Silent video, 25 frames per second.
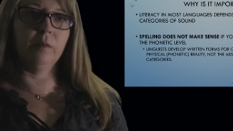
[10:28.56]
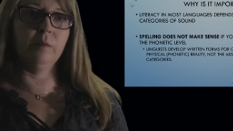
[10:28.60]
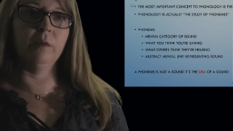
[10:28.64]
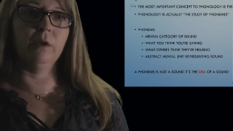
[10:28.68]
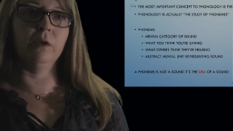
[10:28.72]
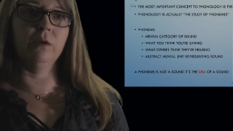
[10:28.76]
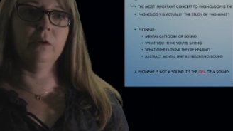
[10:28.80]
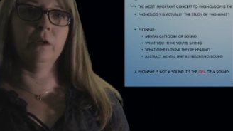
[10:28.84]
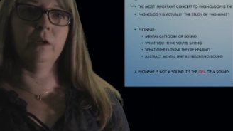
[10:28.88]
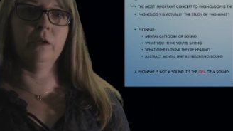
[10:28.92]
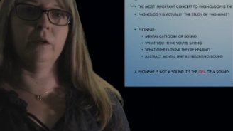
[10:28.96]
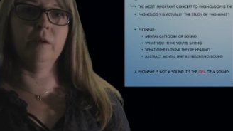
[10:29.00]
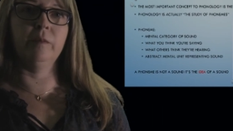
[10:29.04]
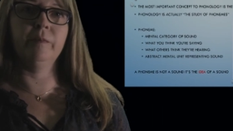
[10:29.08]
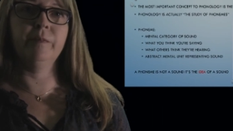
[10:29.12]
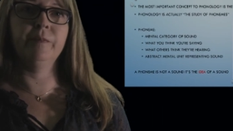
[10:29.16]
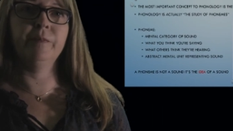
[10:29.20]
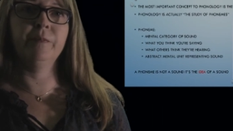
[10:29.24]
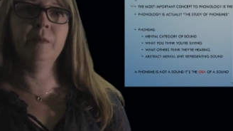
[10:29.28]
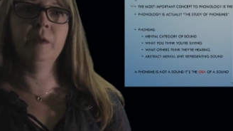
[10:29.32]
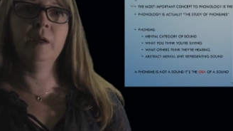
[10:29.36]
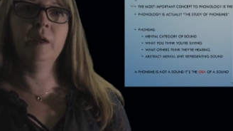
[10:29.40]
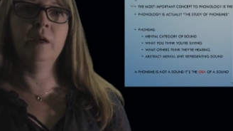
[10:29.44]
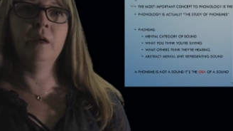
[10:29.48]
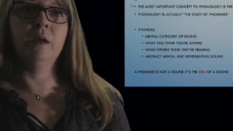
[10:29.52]
Okay.
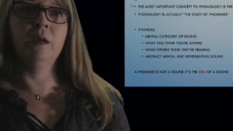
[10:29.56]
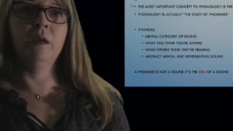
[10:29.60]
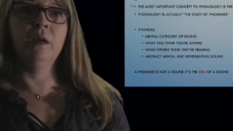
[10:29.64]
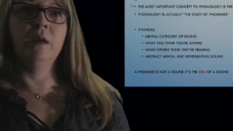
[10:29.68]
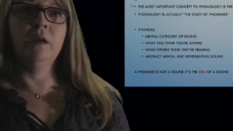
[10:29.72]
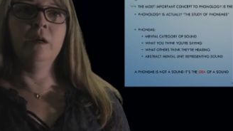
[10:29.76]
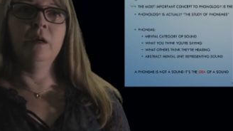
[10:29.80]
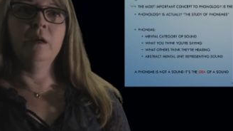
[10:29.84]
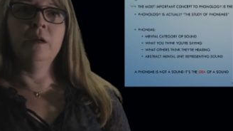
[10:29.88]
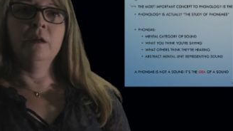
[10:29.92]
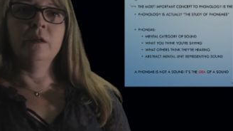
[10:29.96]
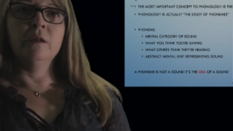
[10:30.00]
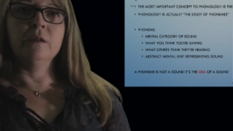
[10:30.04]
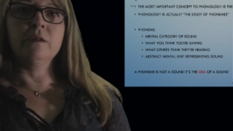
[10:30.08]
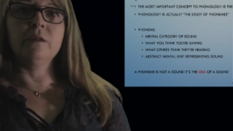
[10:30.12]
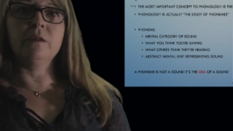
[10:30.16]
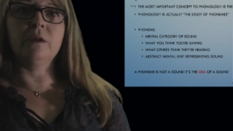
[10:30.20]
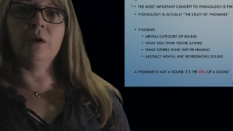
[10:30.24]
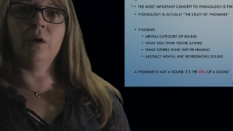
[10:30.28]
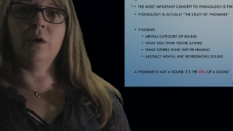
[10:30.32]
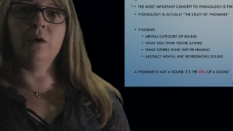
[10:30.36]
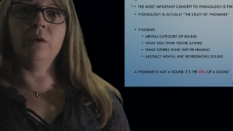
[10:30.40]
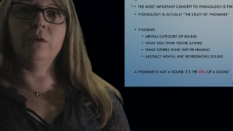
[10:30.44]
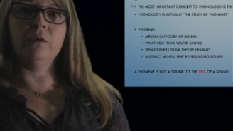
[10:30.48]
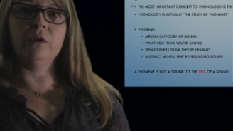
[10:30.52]

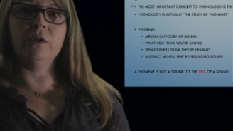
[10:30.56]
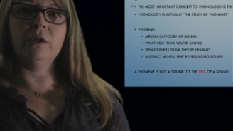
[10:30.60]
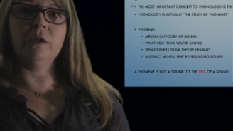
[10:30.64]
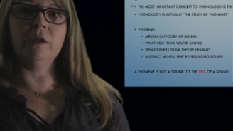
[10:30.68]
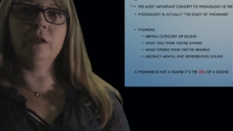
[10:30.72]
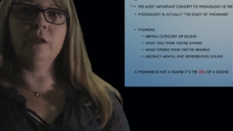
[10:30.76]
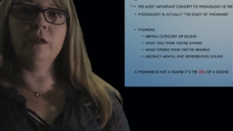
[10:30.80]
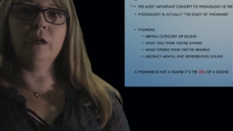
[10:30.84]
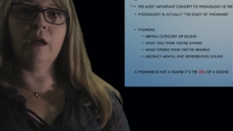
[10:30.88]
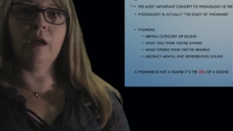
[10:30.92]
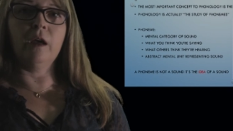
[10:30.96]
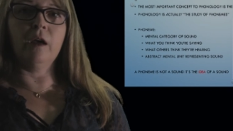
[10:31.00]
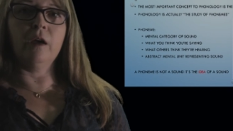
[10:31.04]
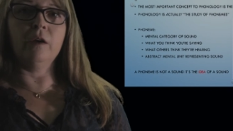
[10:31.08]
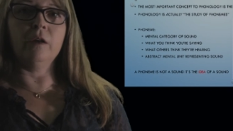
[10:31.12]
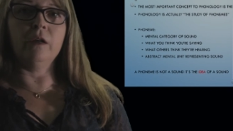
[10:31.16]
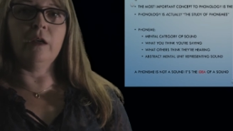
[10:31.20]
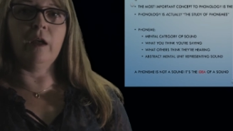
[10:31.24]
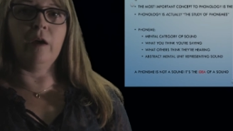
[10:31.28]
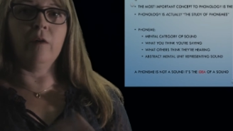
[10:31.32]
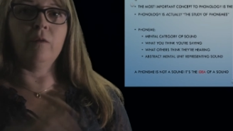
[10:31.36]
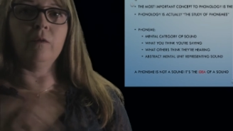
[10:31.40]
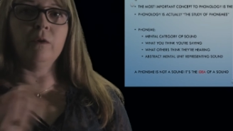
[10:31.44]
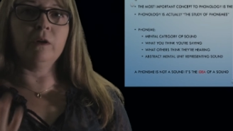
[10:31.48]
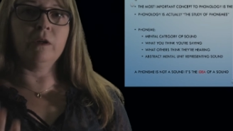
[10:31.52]
So
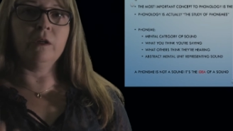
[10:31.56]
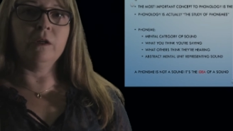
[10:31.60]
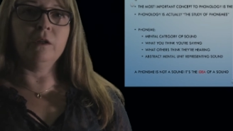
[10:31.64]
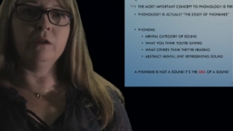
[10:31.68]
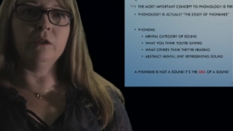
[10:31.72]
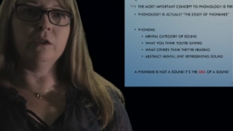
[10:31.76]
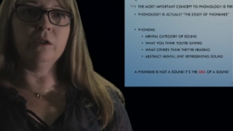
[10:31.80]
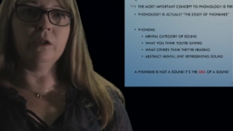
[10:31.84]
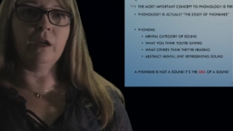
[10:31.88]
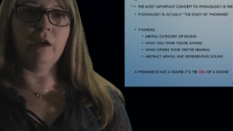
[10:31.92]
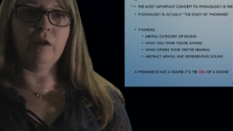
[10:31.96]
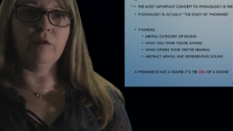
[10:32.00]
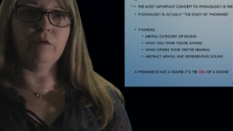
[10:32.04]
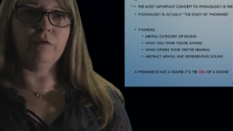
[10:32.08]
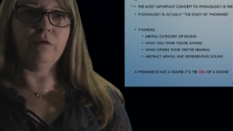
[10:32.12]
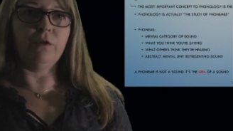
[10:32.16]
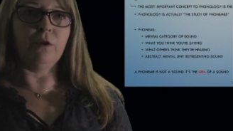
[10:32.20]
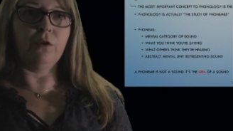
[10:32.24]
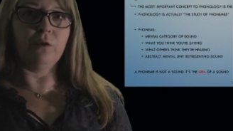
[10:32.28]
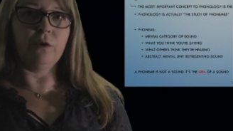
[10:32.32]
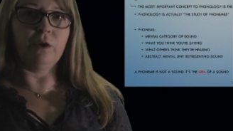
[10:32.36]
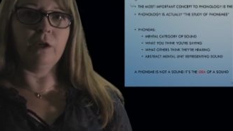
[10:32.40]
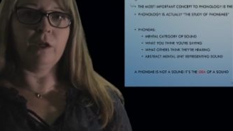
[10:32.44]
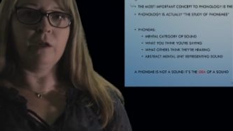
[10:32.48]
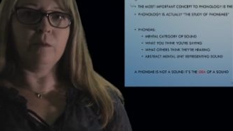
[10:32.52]
now we're going to look at
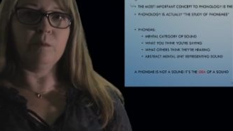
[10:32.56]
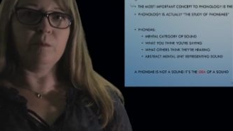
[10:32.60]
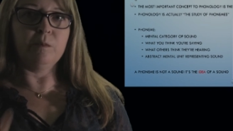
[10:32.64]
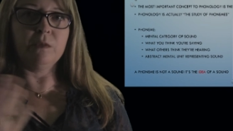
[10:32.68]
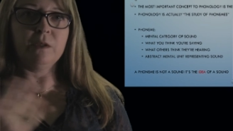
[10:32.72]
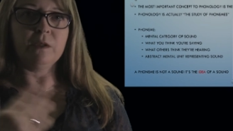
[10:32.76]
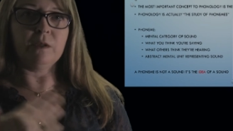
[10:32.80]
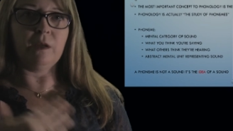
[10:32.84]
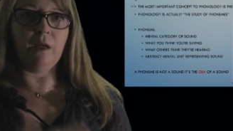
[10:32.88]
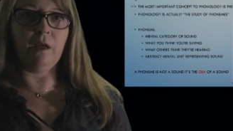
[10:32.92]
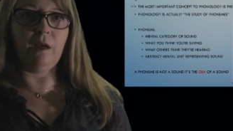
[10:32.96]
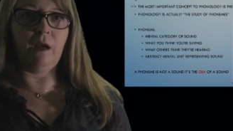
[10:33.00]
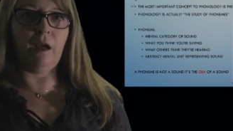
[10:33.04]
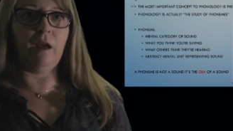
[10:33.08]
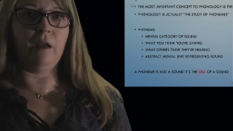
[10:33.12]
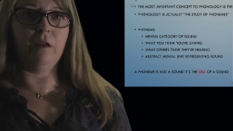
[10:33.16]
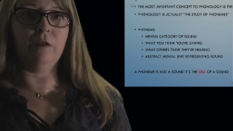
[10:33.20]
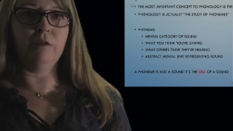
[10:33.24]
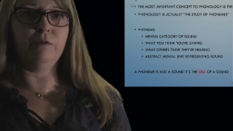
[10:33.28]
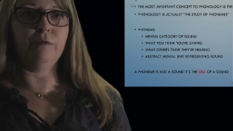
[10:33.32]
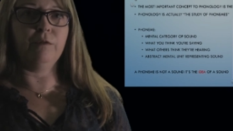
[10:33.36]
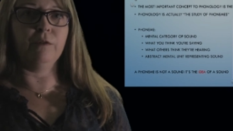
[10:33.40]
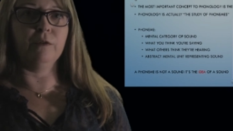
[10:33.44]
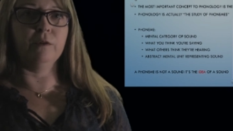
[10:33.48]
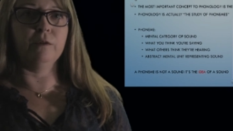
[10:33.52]
phonemes and
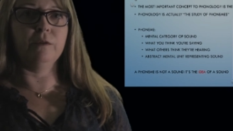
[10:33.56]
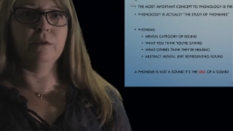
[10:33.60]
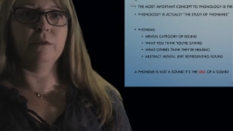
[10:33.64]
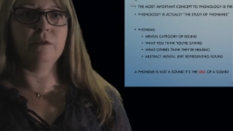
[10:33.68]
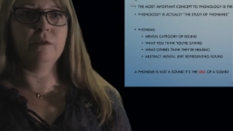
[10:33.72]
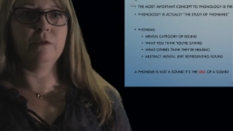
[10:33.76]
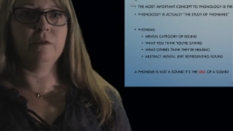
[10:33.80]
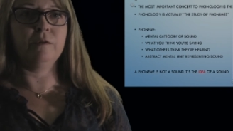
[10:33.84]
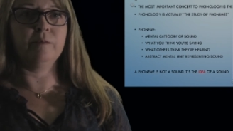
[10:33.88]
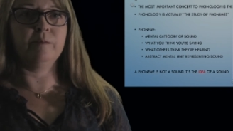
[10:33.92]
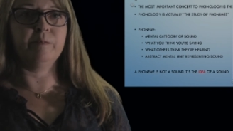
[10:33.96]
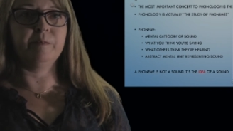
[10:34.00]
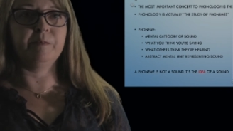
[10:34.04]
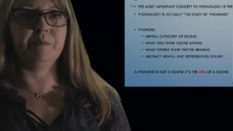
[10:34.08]
allophones.